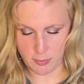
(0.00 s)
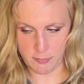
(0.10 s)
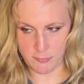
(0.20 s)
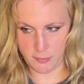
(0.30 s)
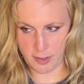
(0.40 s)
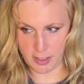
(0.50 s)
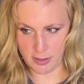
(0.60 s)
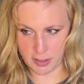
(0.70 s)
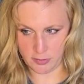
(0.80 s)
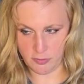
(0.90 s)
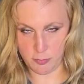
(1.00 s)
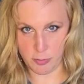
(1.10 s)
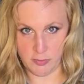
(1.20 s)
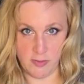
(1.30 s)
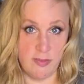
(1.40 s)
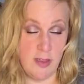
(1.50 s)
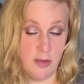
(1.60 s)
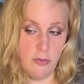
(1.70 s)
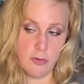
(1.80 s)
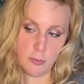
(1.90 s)
one for here, and I'll just bring this
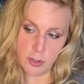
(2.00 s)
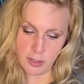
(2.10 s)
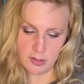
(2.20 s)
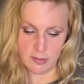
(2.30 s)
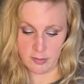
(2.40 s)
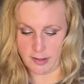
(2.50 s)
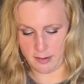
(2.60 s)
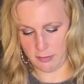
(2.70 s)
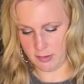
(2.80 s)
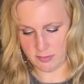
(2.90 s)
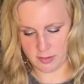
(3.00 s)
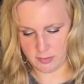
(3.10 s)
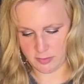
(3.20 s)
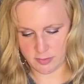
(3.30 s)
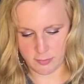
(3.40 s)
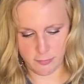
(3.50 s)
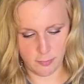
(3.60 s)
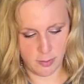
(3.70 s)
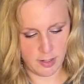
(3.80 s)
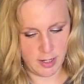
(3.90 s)
into work because I always need this stuff for
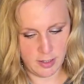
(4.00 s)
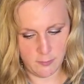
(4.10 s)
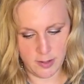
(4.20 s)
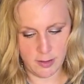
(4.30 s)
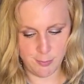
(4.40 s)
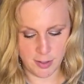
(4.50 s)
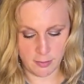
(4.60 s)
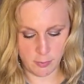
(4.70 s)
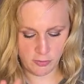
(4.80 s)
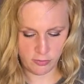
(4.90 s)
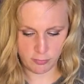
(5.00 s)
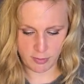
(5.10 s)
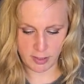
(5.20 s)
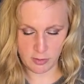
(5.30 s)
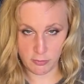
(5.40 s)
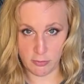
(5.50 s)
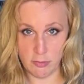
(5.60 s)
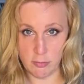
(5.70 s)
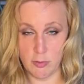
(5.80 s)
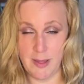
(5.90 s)
work anyway, but we're just making do
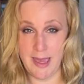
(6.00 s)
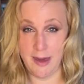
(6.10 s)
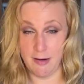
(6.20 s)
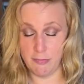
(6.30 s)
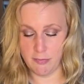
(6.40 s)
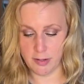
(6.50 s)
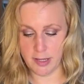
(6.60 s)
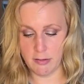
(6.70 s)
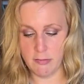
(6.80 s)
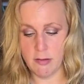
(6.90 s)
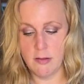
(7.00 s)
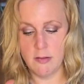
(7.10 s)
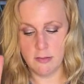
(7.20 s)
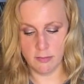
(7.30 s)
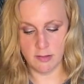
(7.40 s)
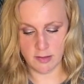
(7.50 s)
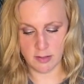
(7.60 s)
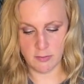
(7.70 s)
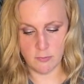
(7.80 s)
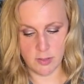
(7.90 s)
with what we have for now, because I
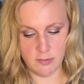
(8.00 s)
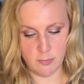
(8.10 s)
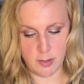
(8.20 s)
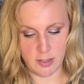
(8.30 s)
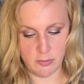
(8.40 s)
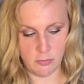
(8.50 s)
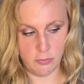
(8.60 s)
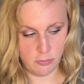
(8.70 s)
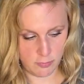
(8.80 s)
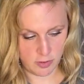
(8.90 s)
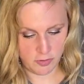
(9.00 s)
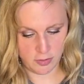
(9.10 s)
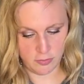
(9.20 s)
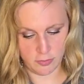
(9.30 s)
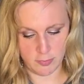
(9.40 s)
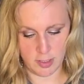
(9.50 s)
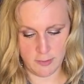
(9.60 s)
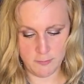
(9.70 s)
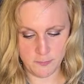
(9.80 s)
didn't want to spend too much extra money.